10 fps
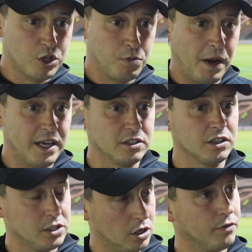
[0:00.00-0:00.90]
two players that
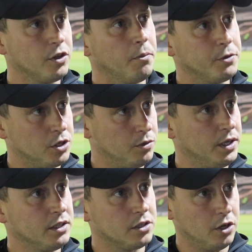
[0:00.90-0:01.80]
deserved the
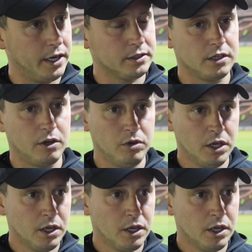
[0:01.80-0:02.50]
opportunity tonight. So